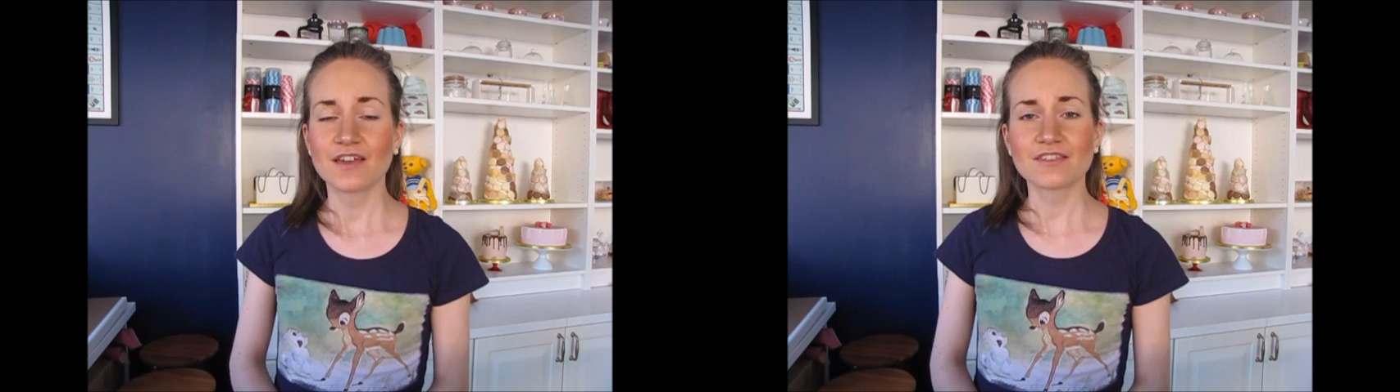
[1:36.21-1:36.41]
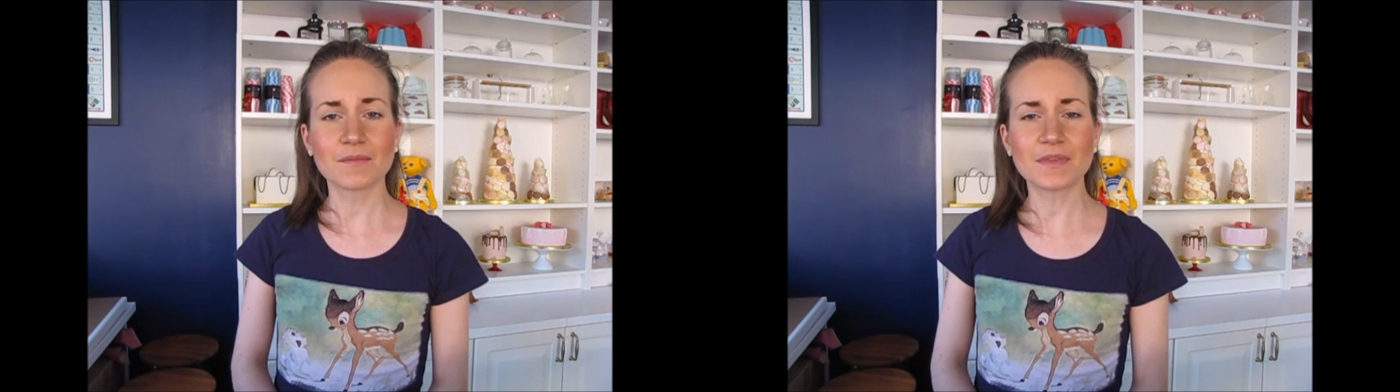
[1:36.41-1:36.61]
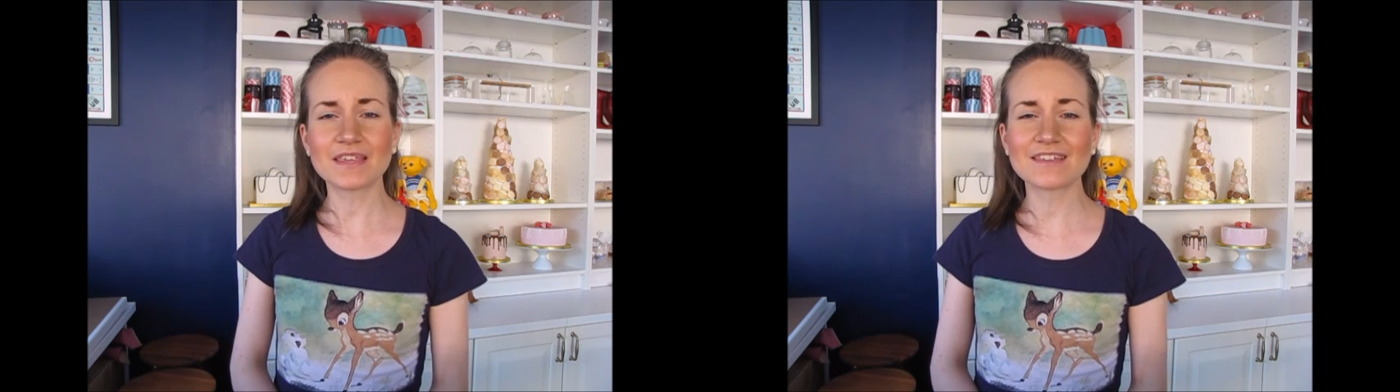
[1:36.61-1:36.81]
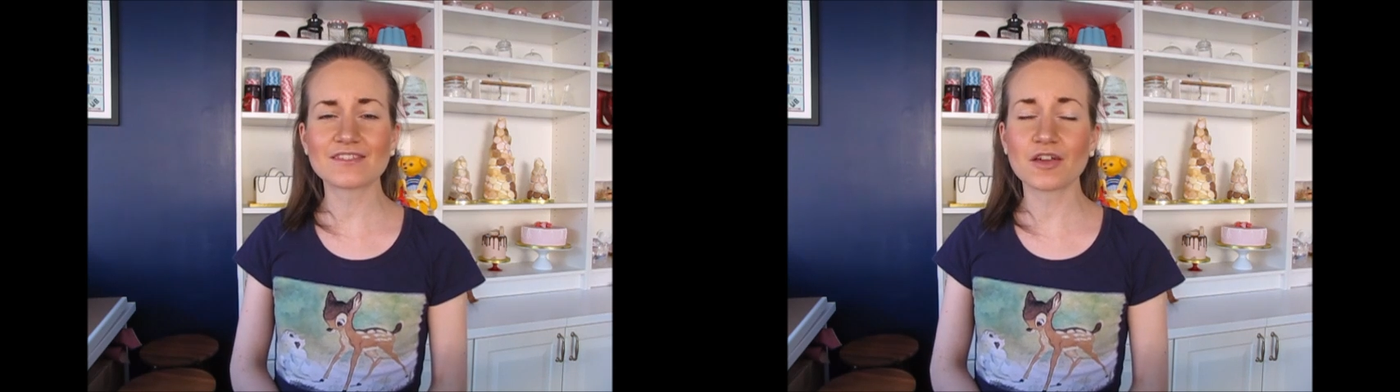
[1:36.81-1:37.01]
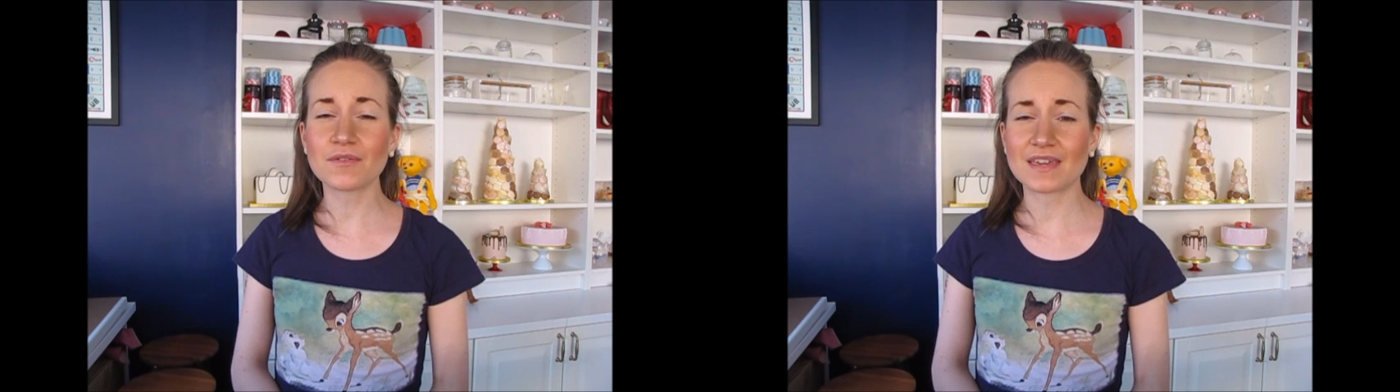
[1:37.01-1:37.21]
Some of these
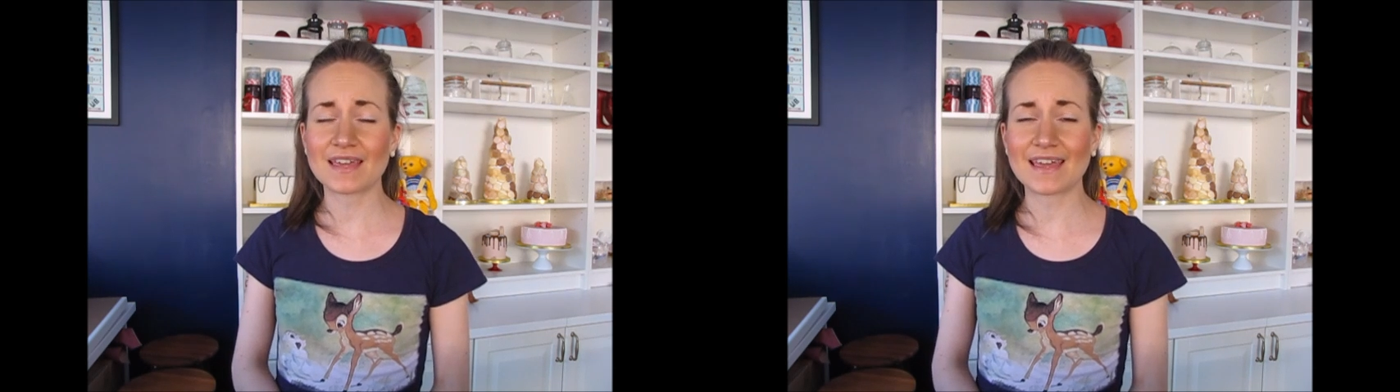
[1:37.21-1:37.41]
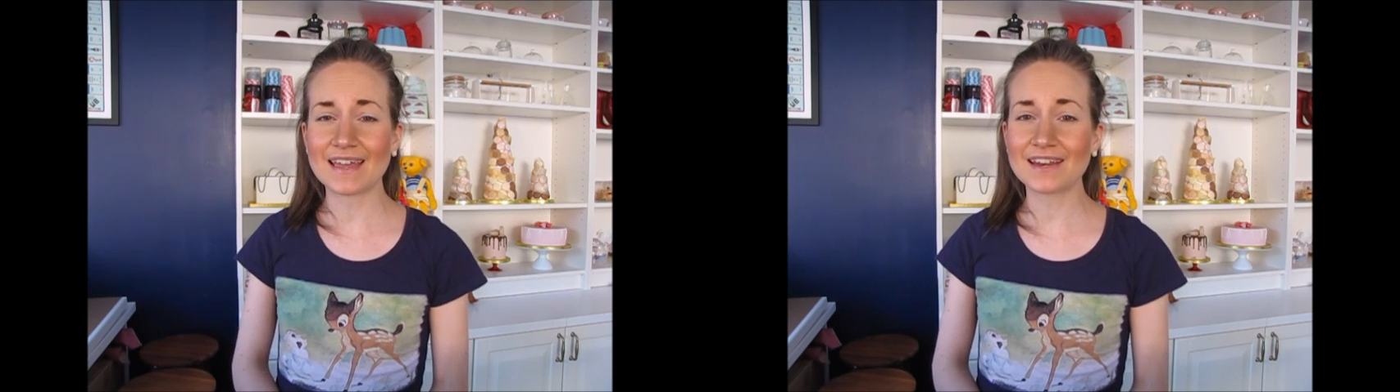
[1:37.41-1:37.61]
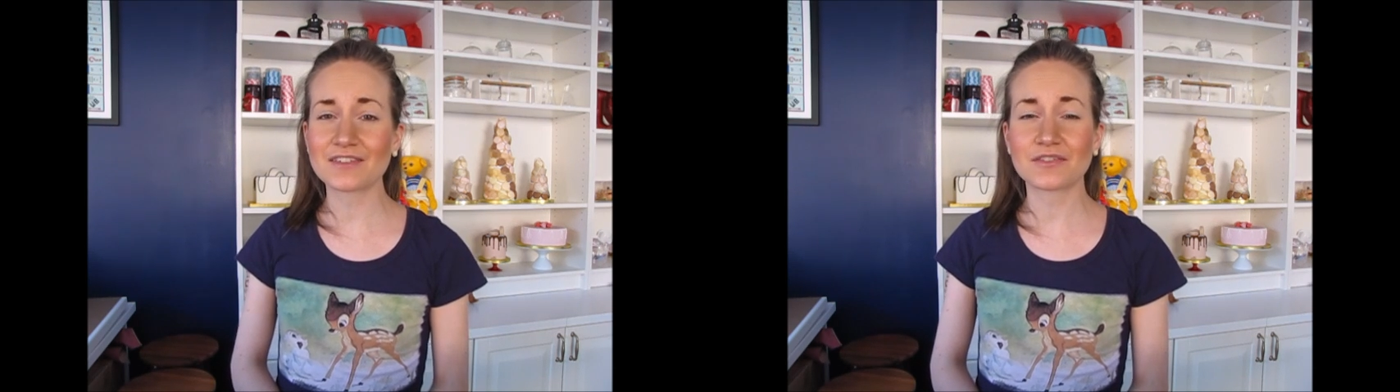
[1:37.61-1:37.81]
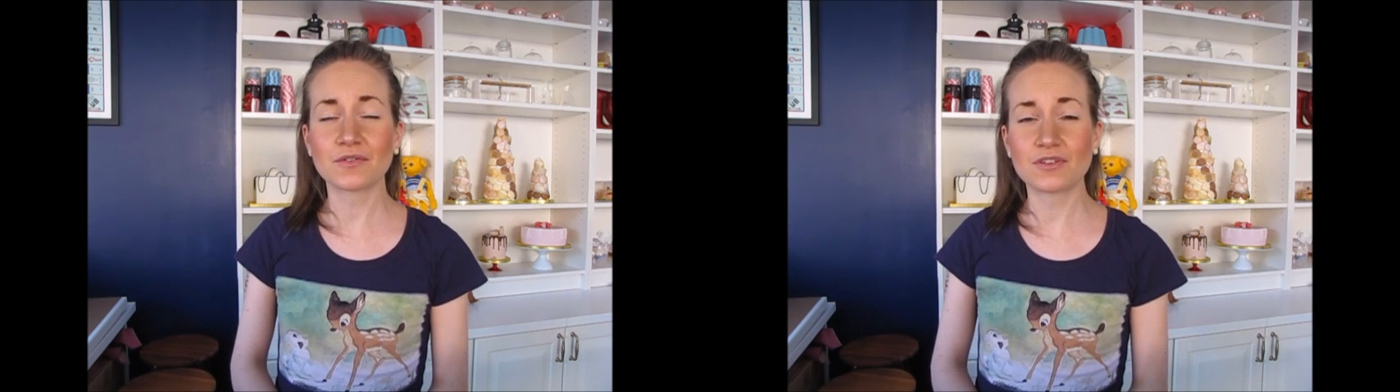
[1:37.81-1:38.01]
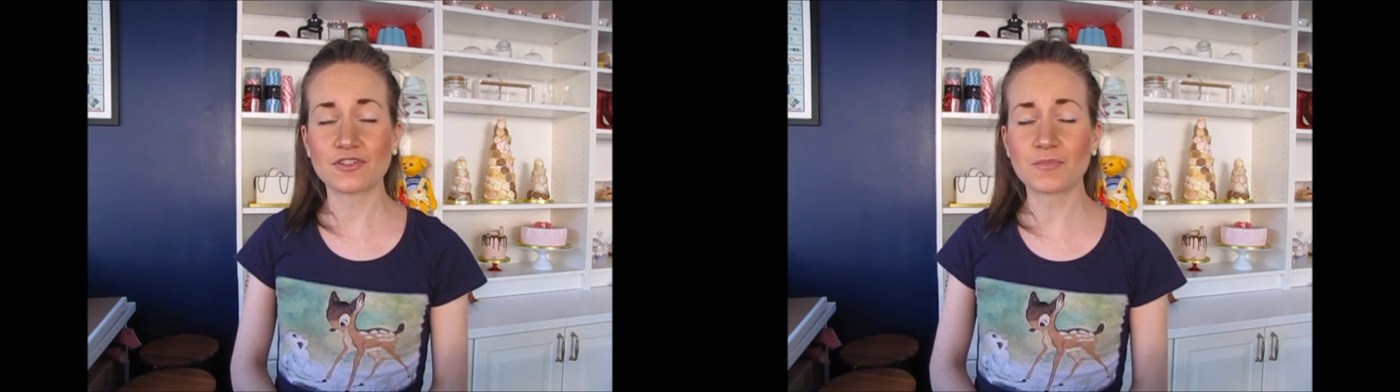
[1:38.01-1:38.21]
don't kick in as soon
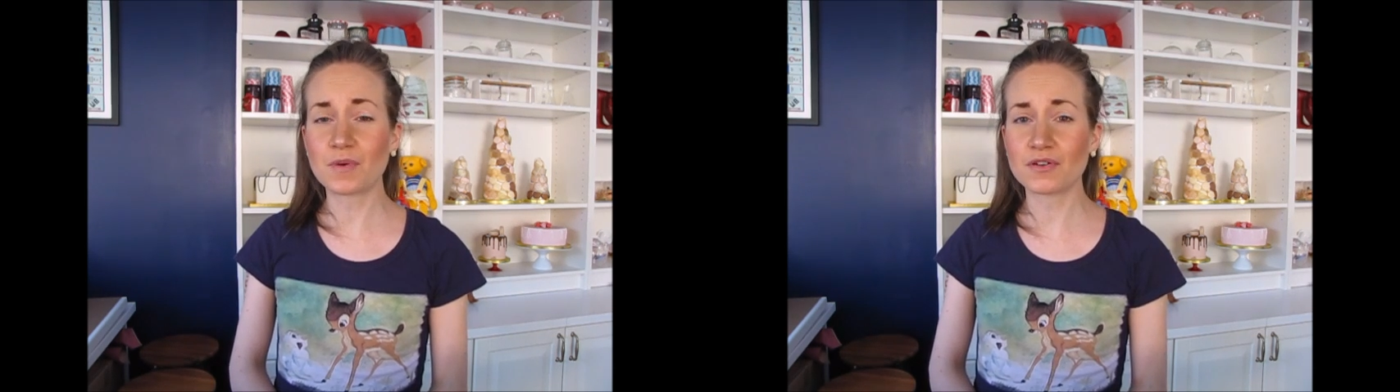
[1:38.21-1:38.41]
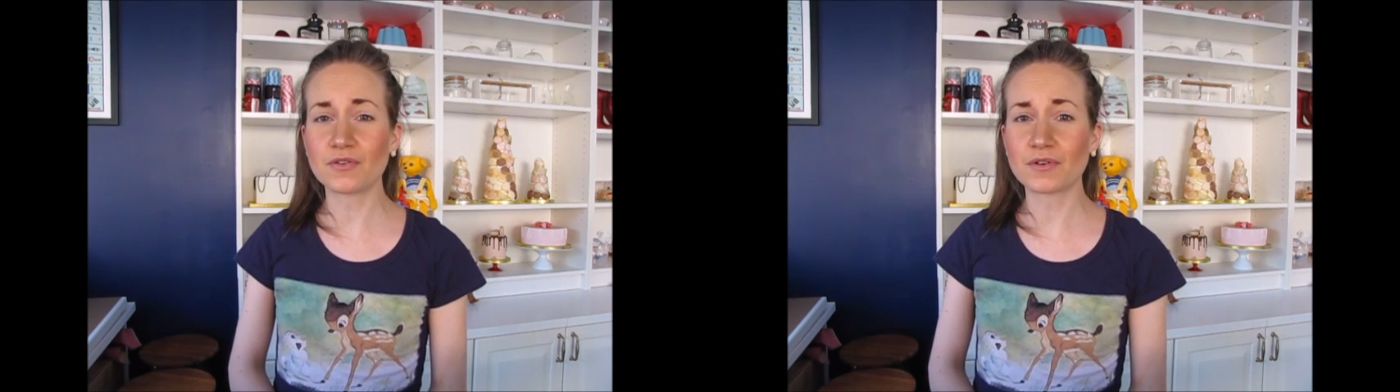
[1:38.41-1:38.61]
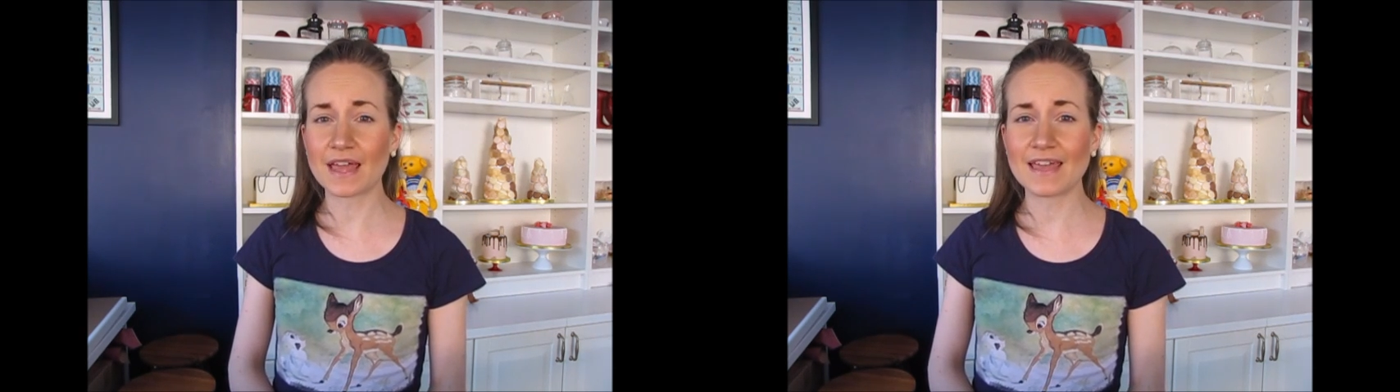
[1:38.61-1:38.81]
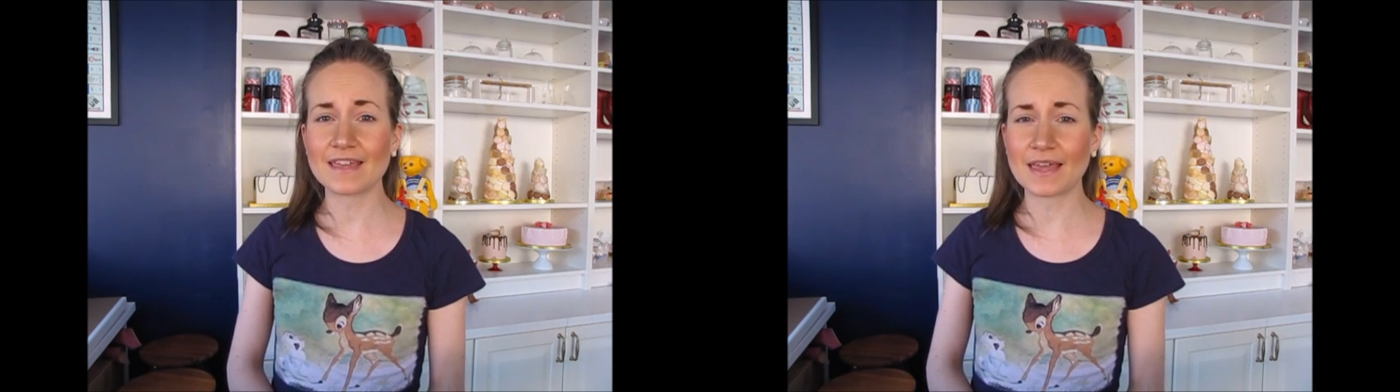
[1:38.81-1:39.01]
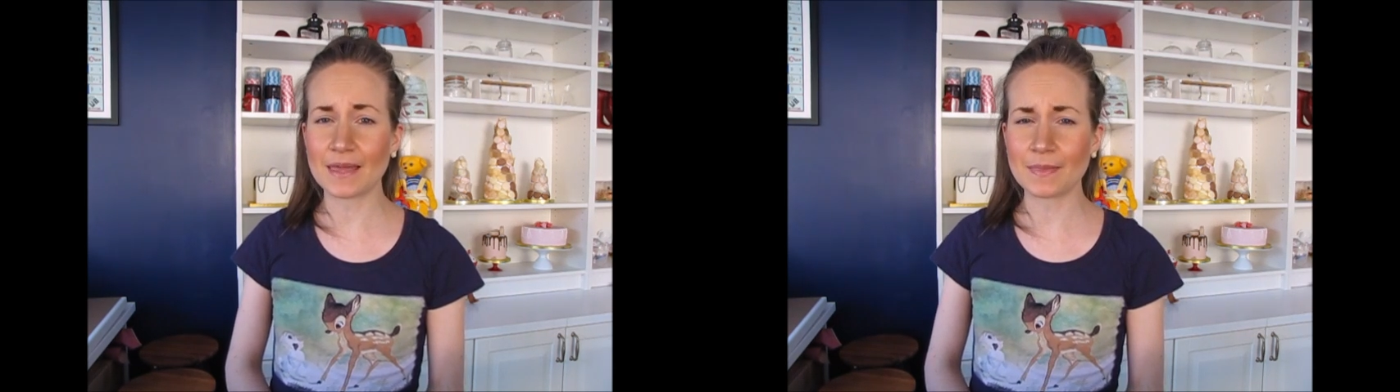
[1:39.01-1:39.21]
as you put your
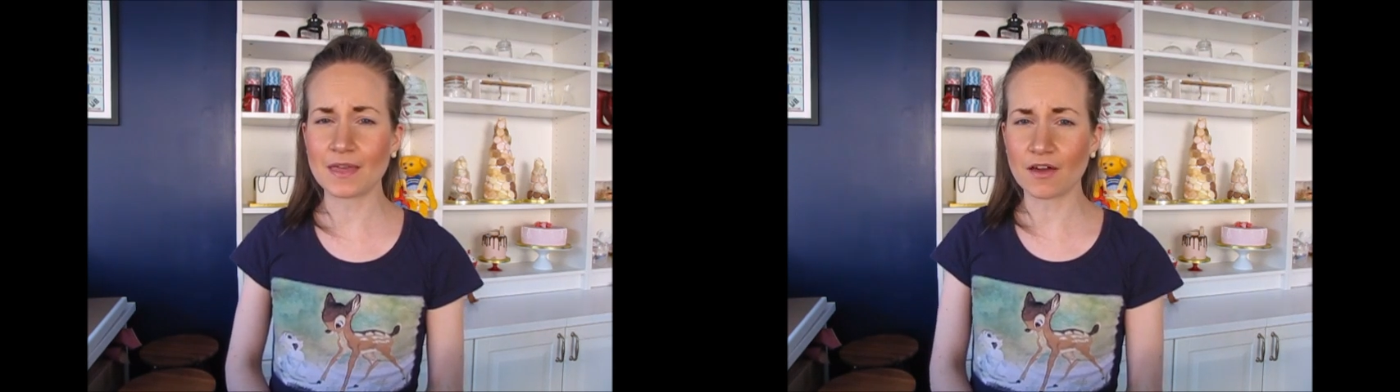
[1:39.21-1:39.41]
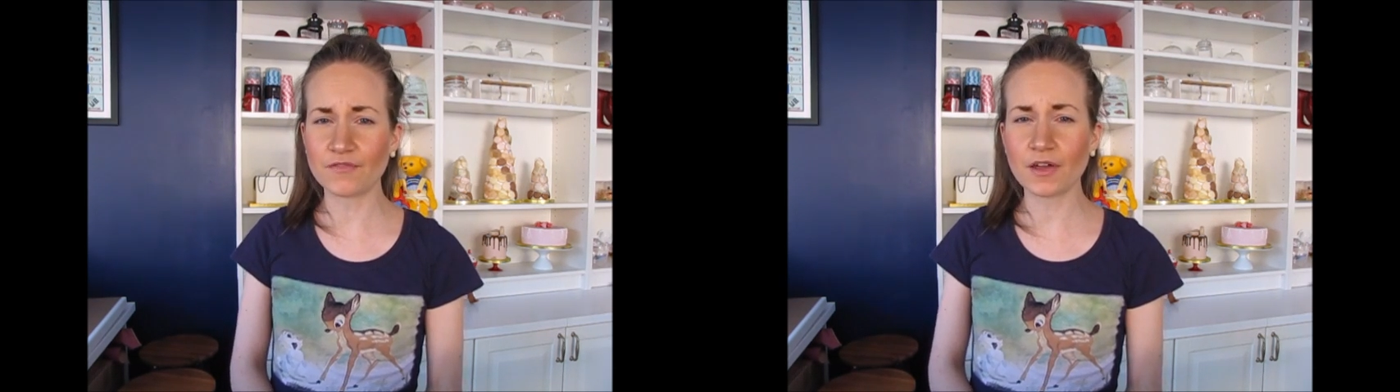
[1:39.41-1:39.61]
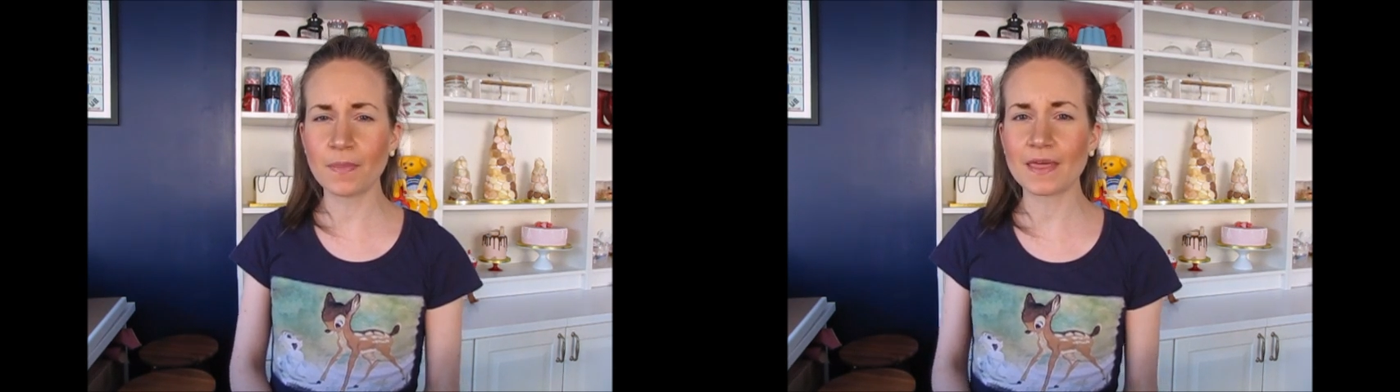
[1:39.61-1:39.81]
cake in the oven.